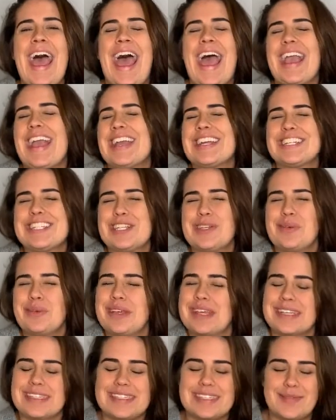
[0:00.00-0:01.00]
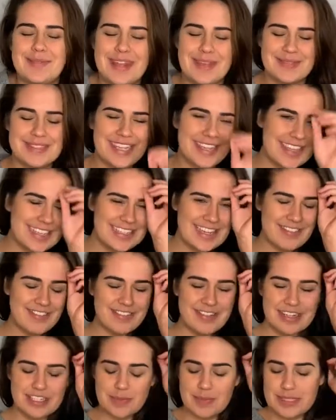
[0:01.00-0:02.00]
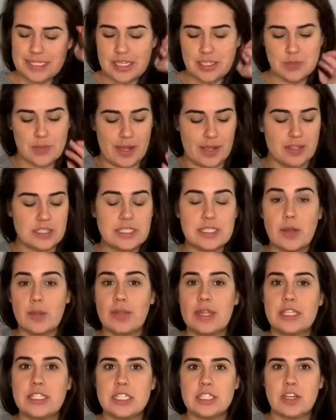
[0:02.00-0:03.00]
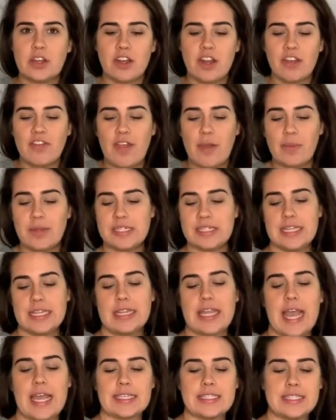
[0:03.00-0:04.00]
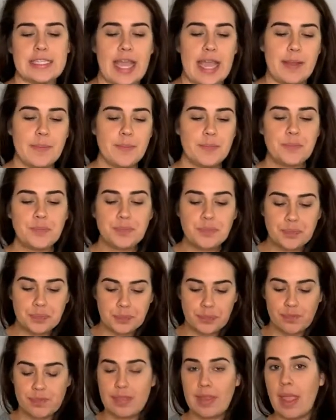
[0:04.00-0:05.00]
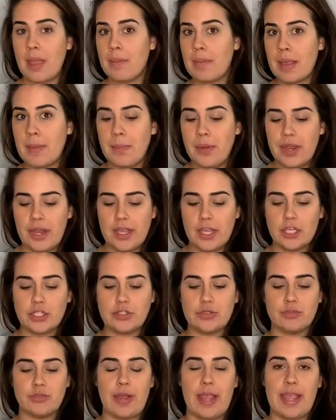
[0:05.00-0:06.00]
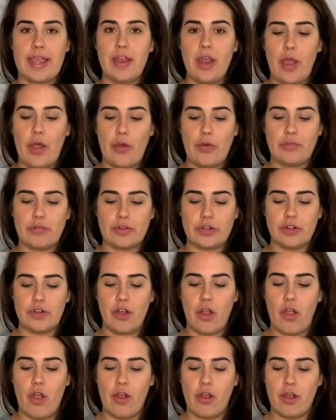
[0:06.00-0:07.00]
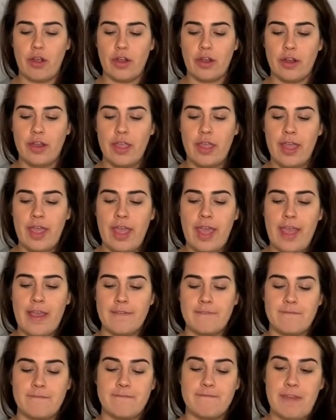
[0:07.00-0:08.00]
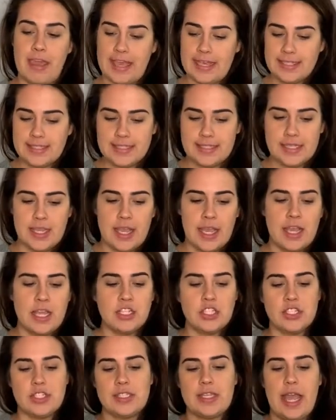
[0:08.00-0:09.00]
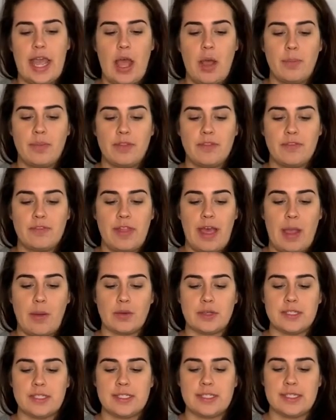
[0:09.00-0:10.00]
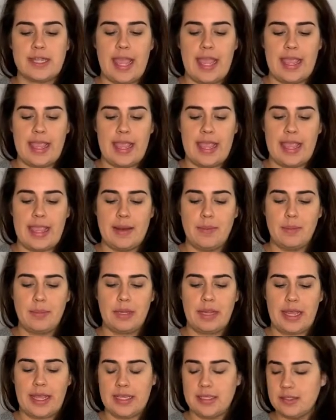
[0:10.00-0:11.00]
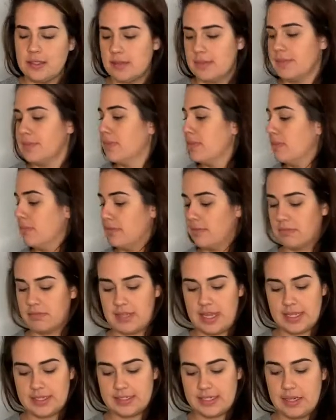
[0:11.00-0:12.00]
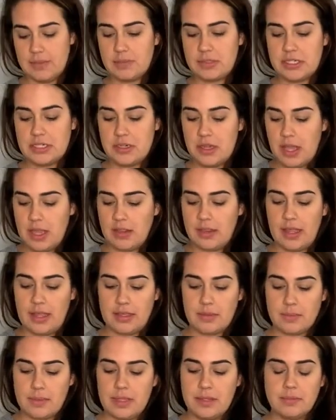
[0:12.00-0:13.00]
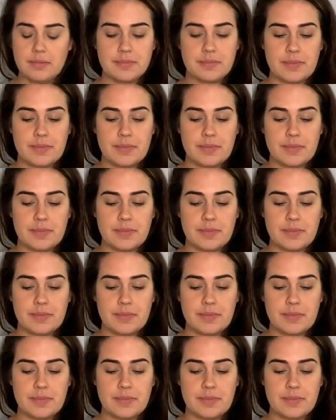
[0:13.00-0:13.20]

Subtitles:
I got 2 because sometimes they like to have arrangements elsewhere. So let's start off how we did last time by putting a grid over our vase just to help the flowers stay in place. That tape did not like me.